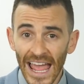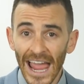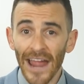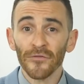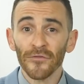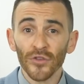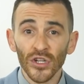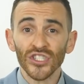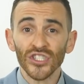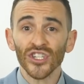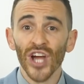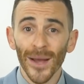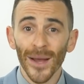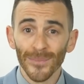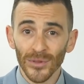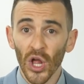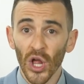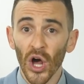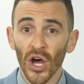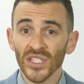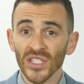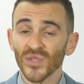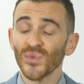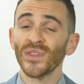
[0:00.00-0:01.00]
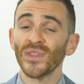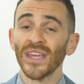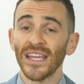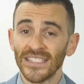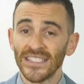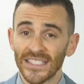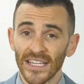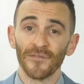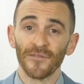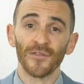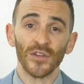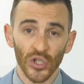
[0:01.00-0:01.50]
every job lost with a
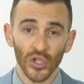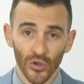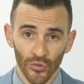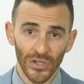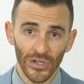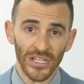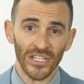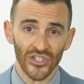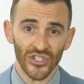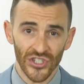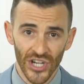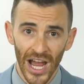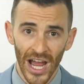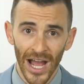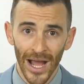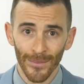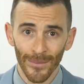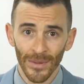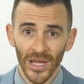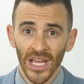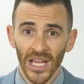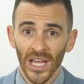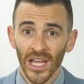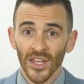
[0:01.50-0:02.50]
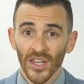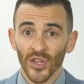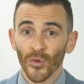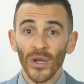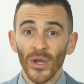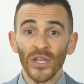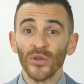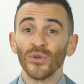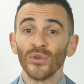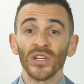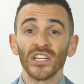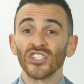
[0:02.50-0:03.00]
different green job, the
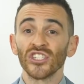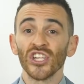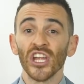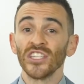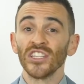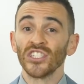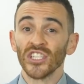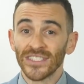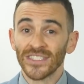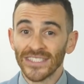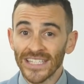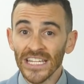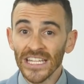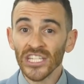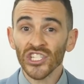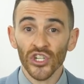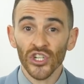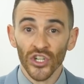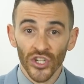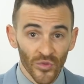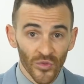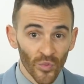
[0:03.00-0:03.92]
way you would exchange a t-shirt